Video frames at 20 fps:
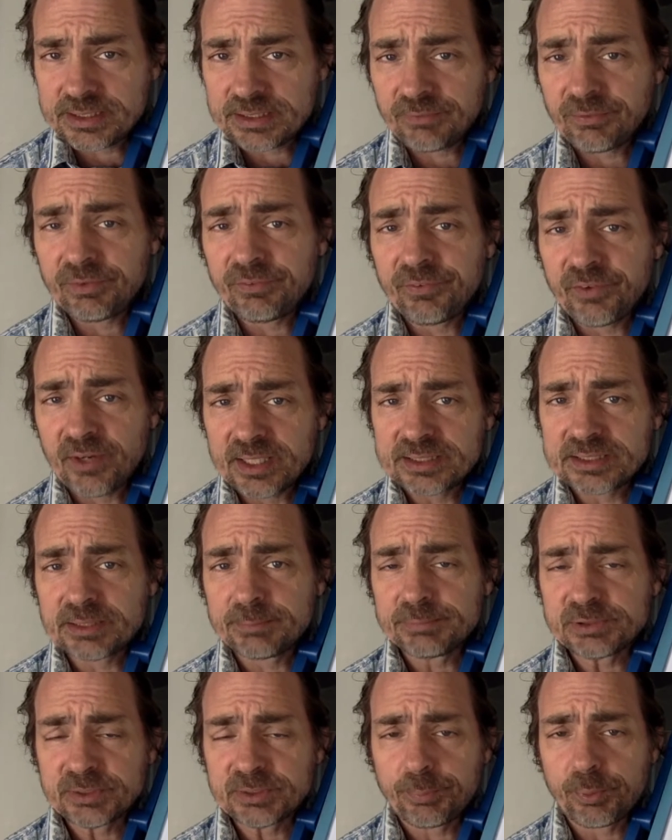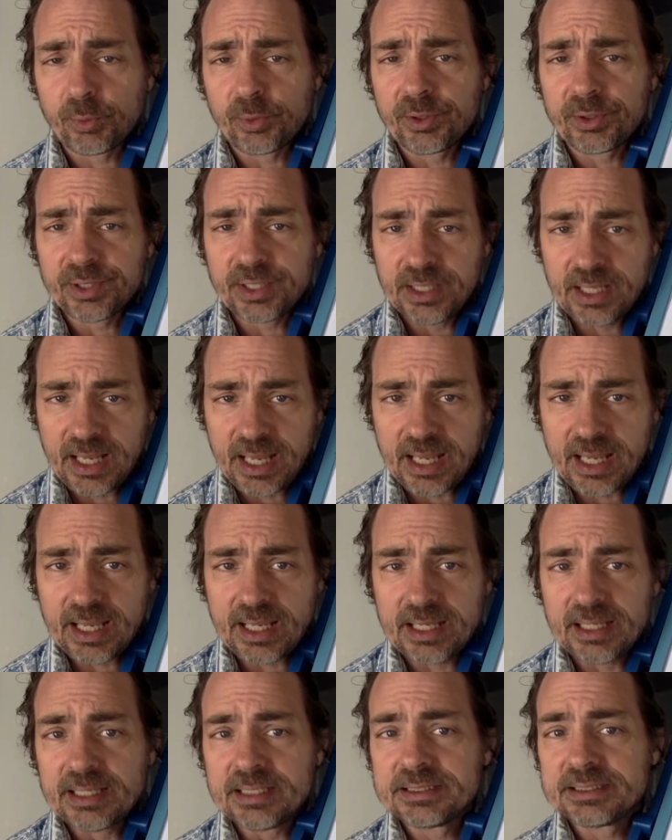if we find some support that
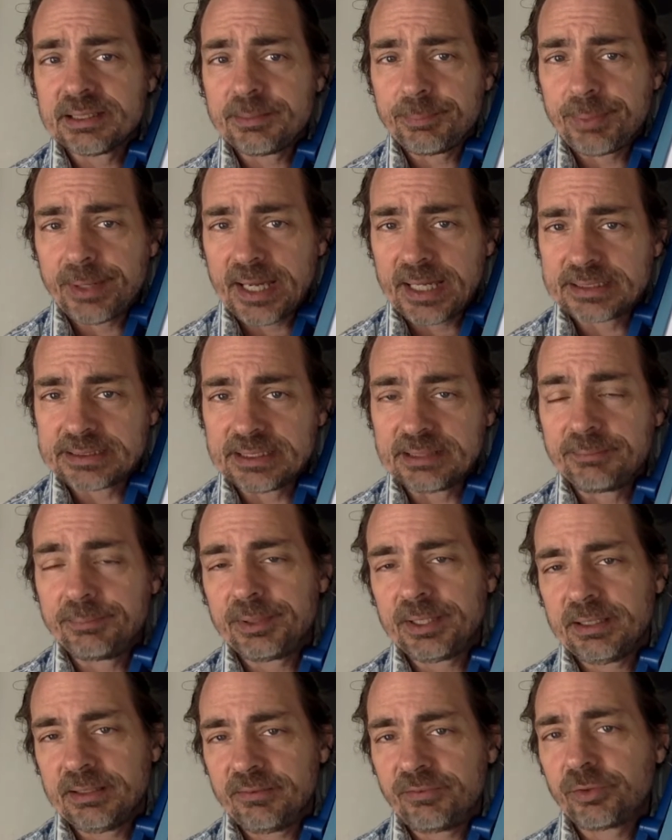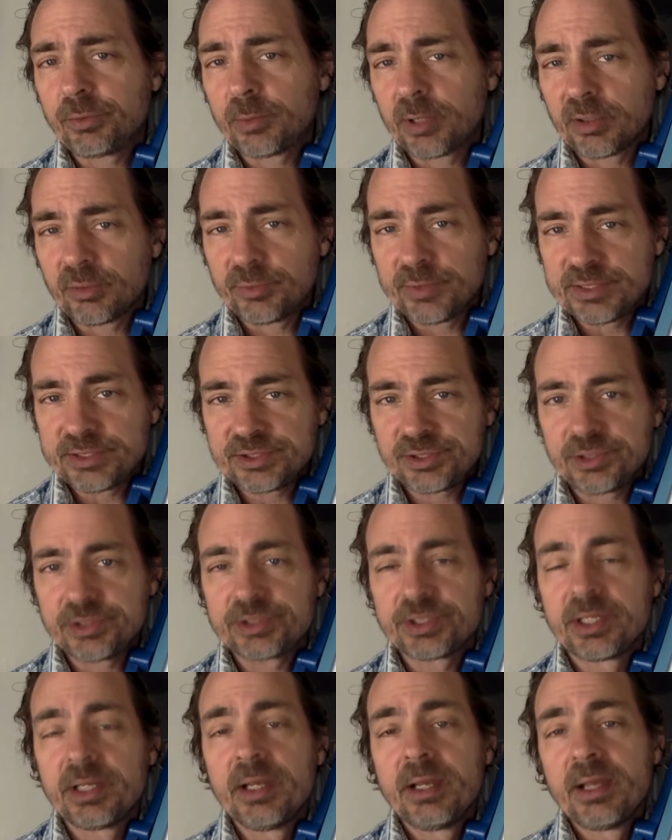A is impacting B from our
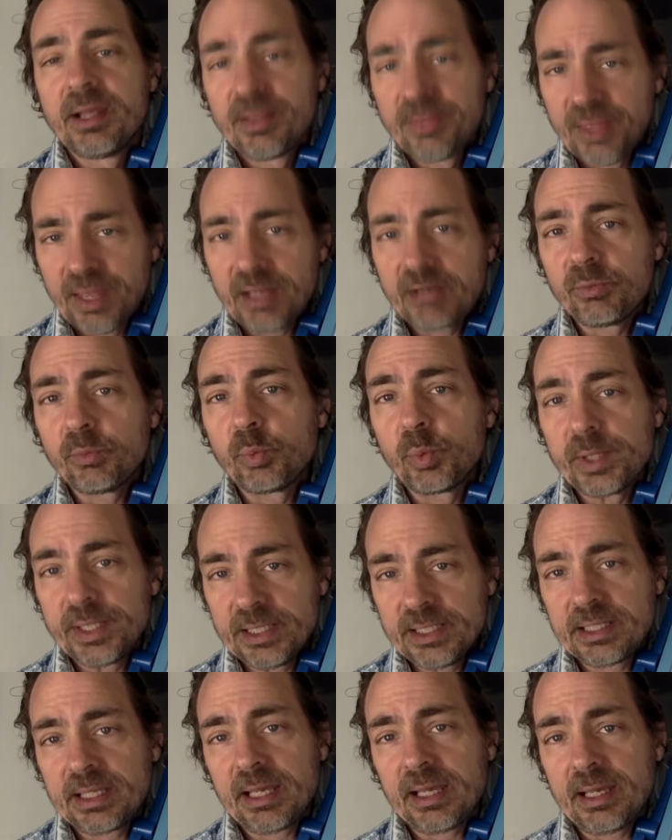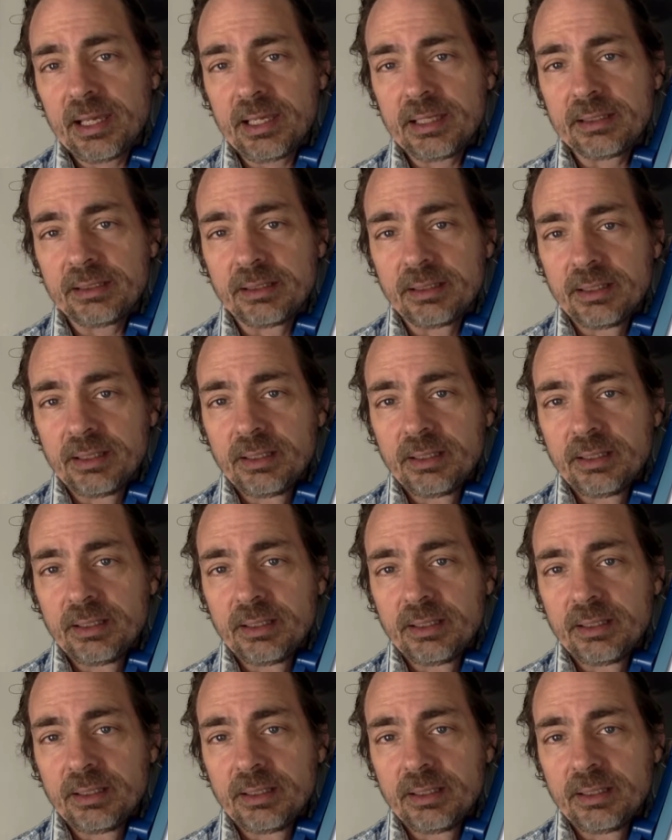research, then we can